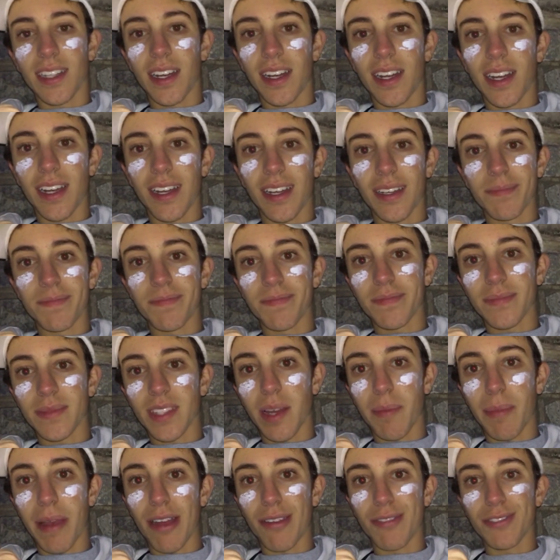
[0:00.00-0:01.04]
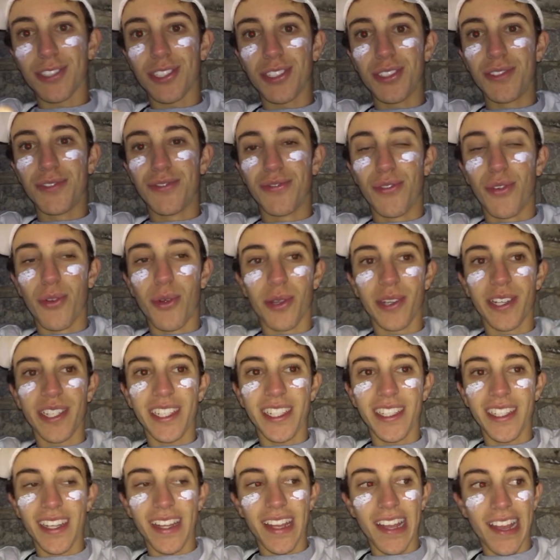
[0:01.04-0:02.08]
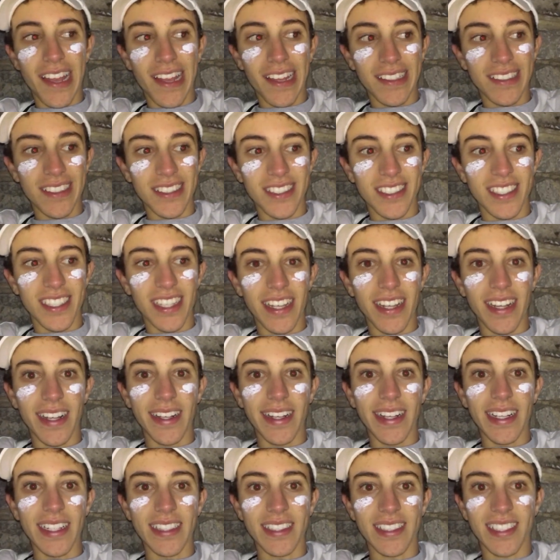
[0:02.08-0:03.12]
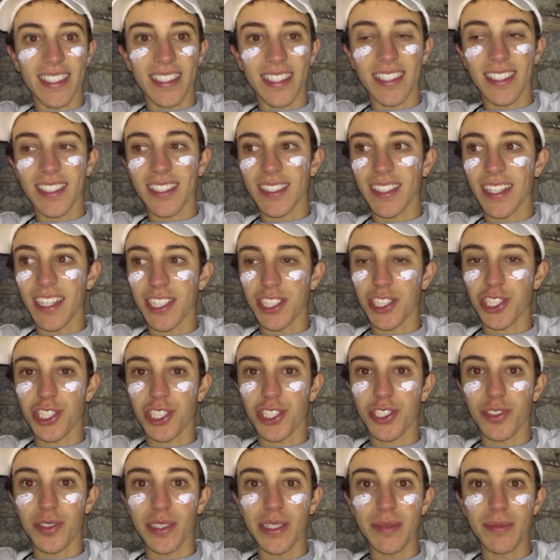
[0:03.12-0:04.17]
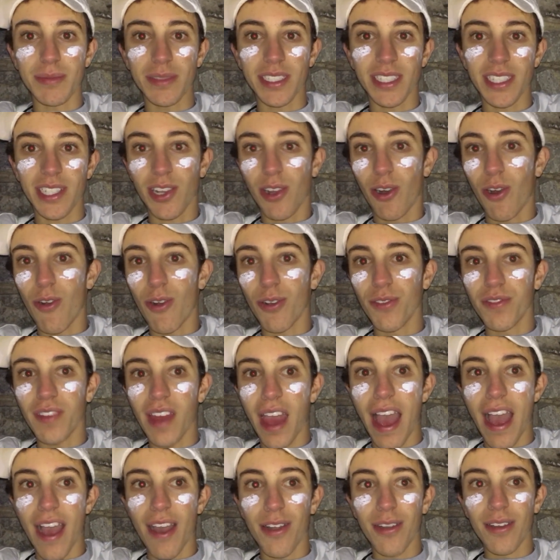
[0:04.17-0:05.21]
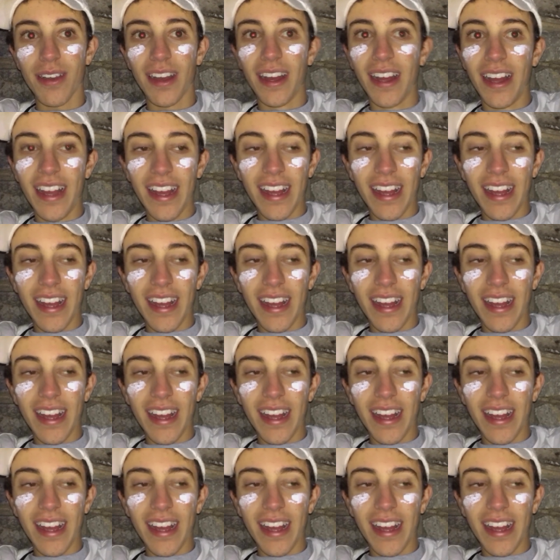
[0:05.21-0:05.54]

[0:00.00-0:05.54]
about 2:40 and it's extremely cold now.